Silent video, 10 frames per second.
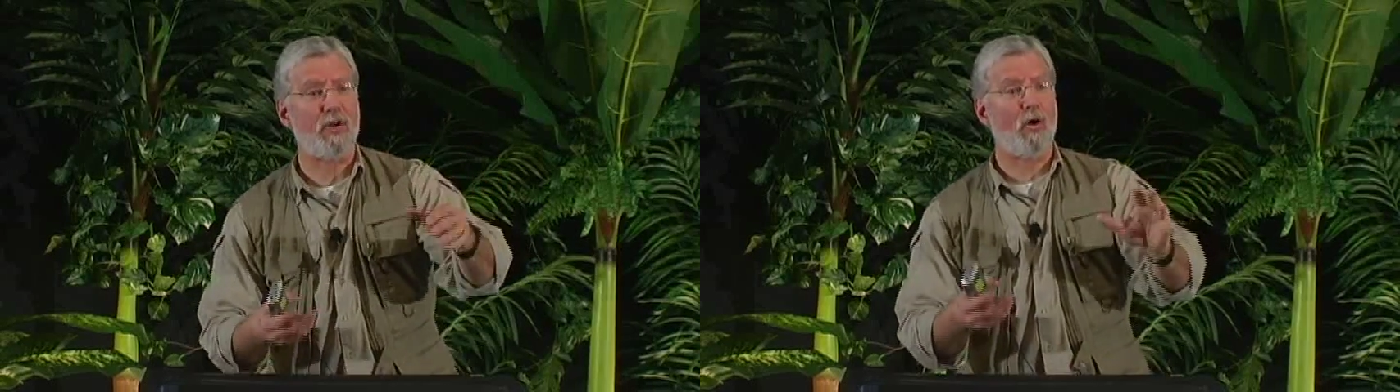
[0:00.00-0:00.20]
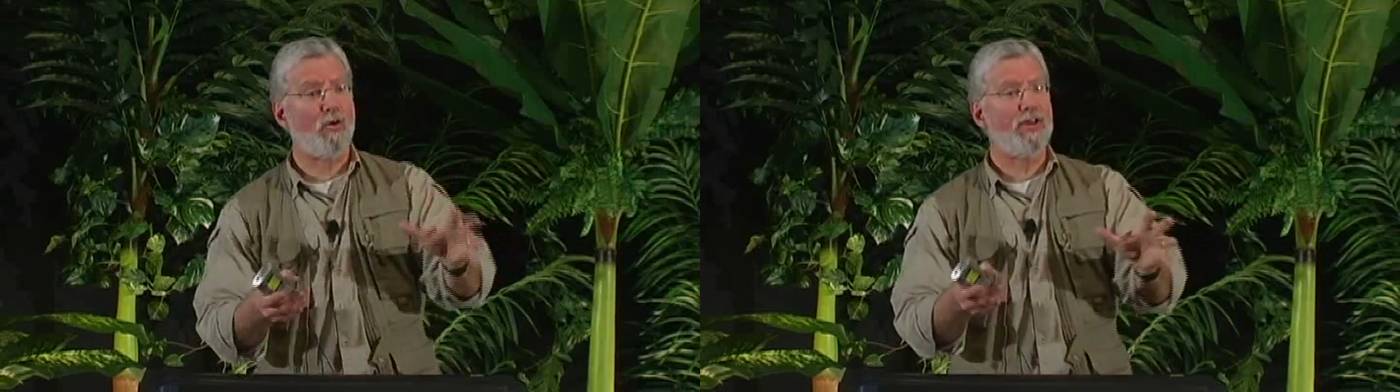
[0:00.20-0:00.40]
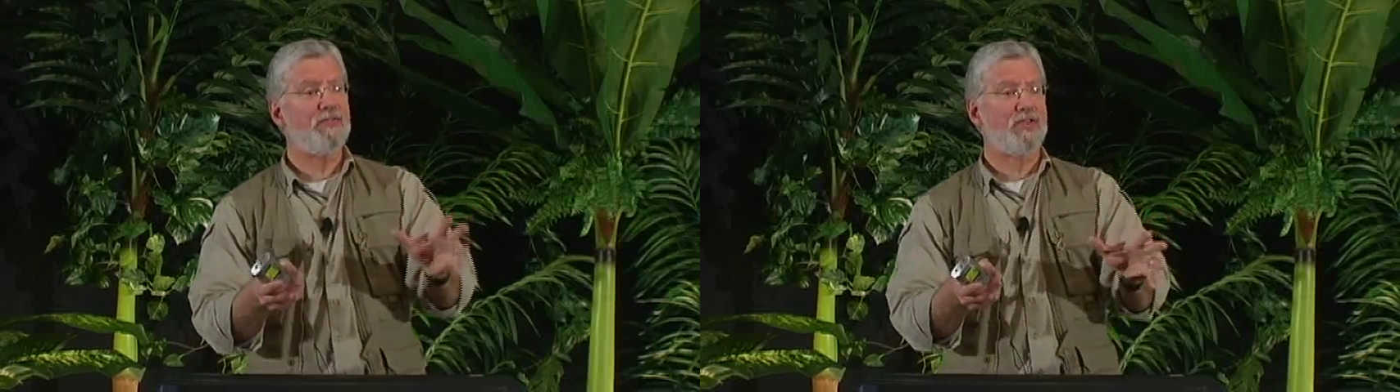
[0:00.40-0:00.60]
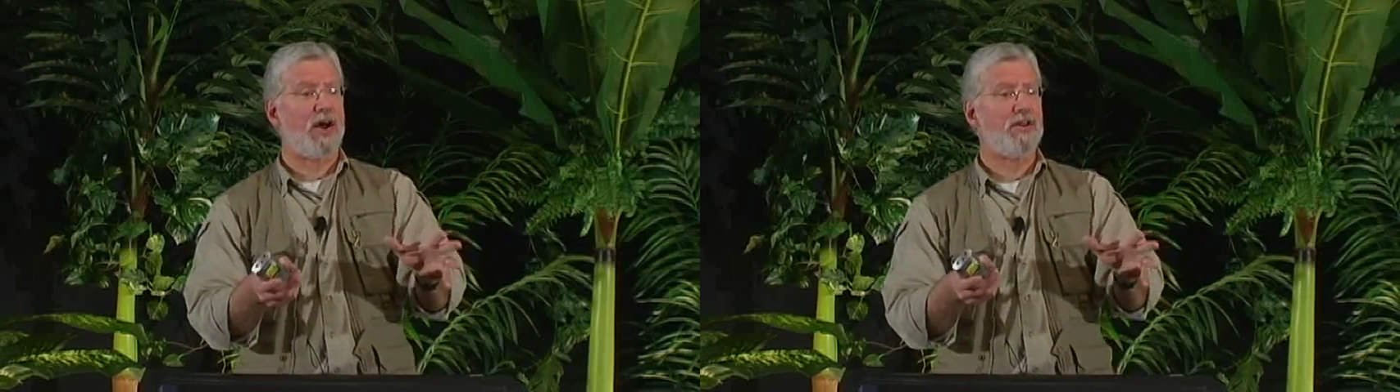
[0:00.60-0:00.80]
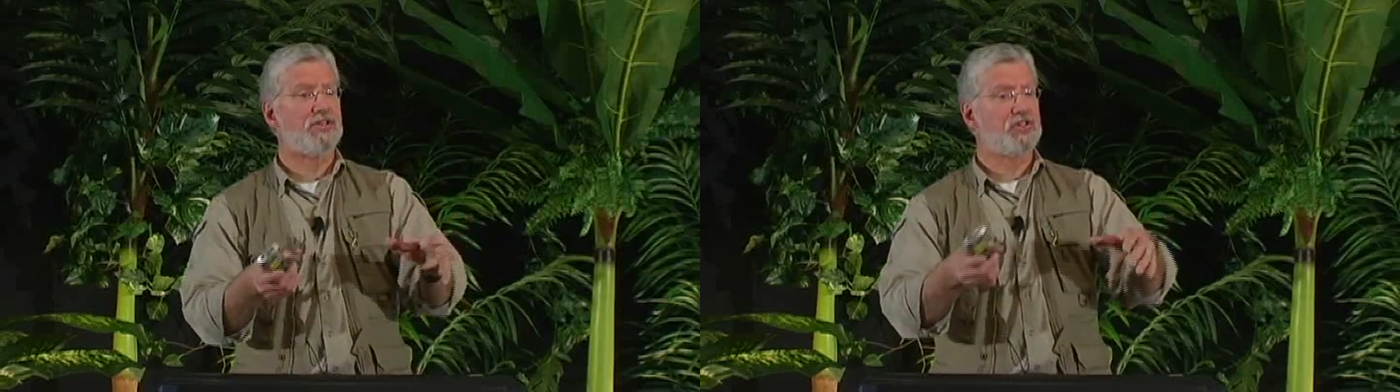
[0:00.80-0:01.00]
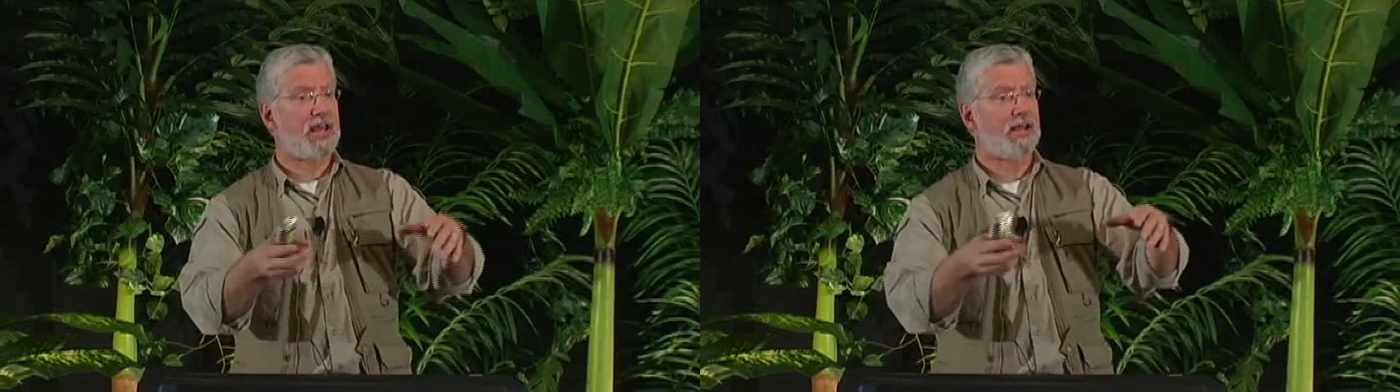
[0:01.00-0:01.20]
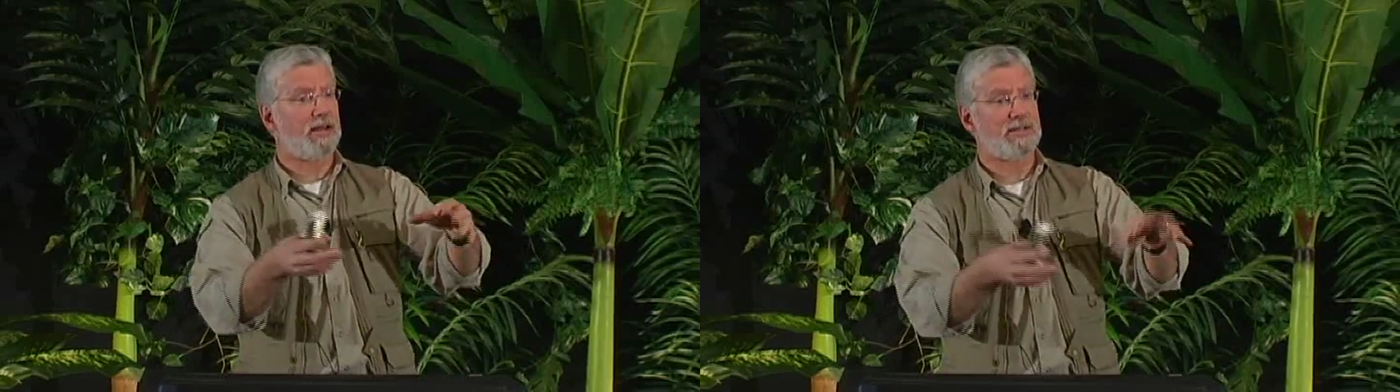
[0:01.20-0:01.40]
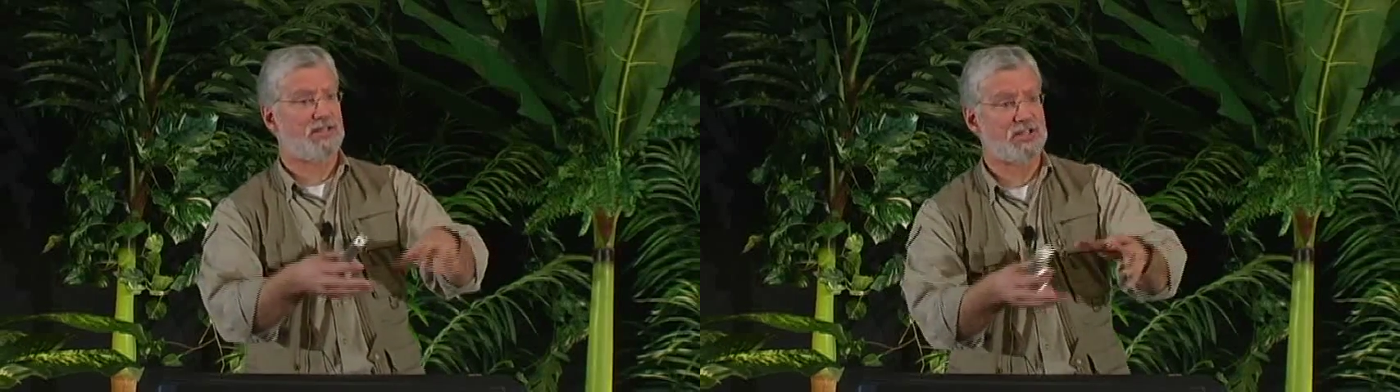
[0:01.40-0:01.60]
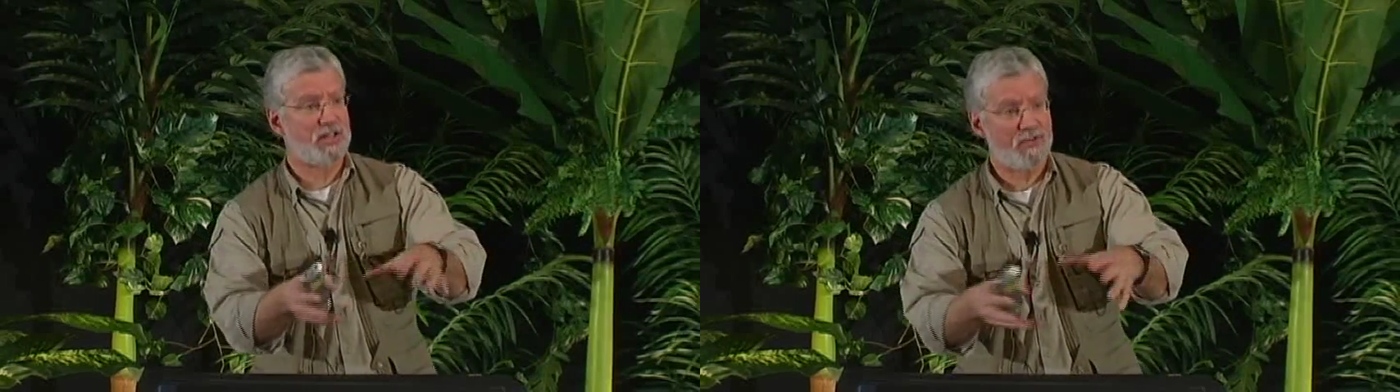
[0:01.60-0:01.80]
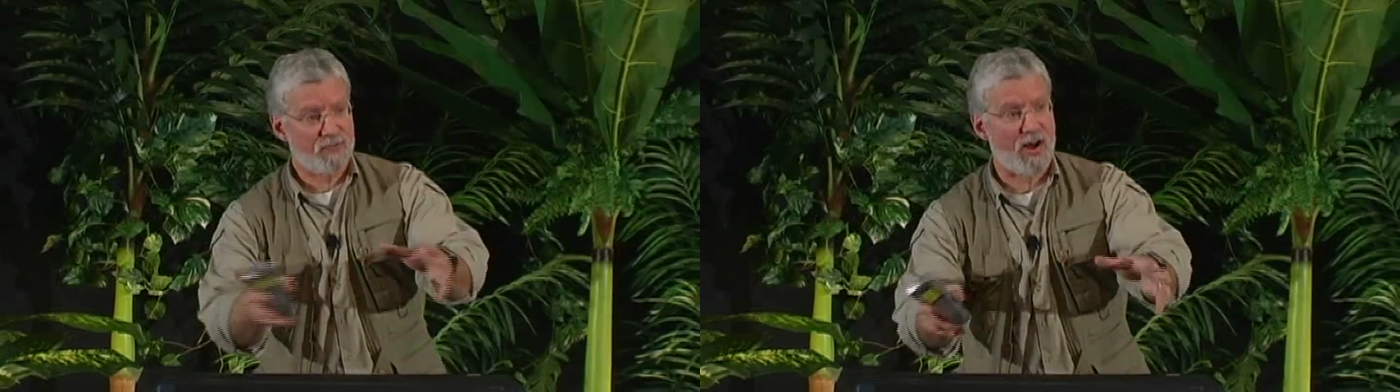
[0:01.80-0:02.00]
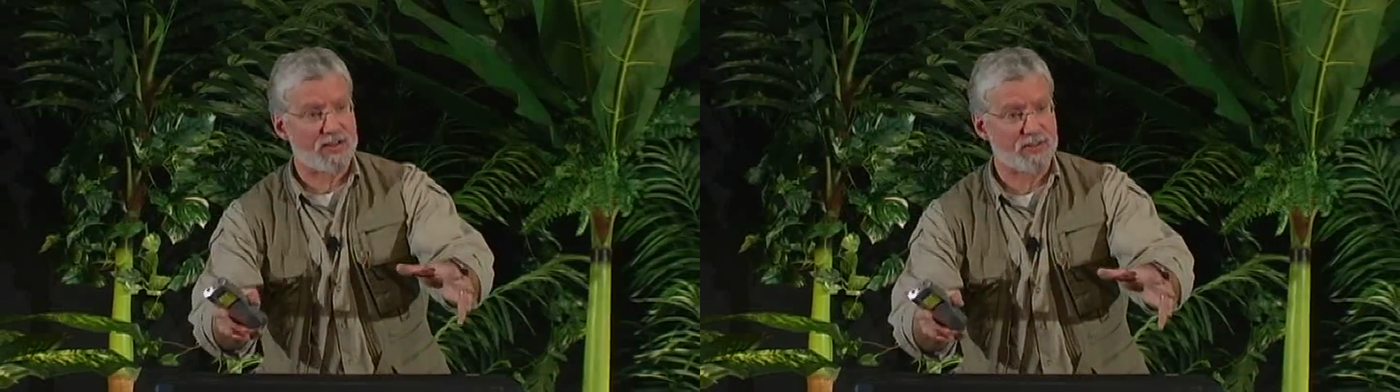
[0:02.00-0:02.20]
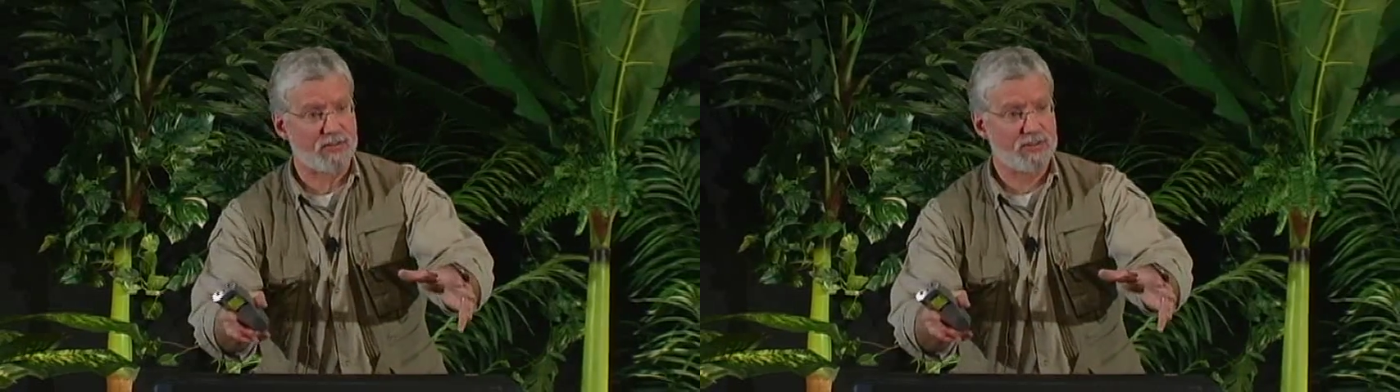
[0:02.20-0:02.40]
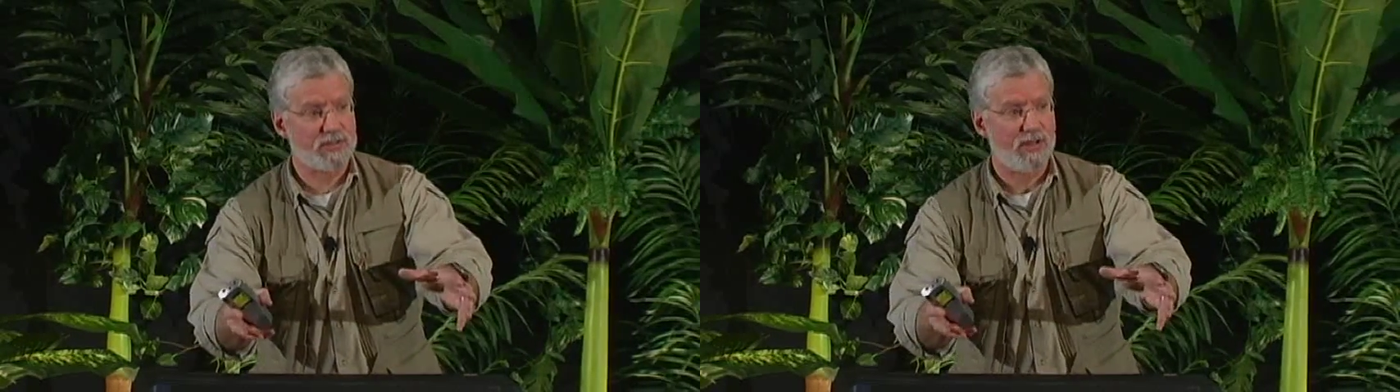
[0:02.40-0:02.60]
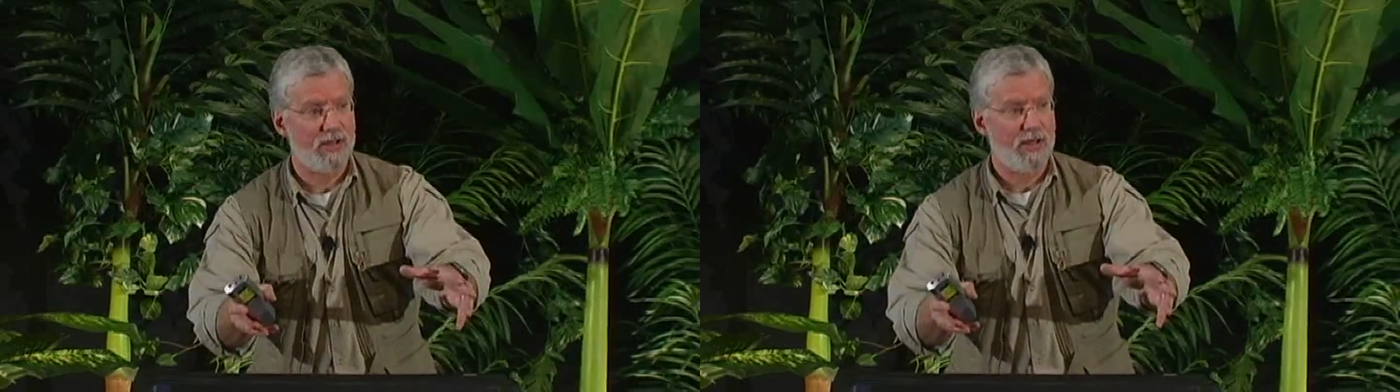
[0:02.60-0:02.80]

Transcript: and all they've done is taken existing fossils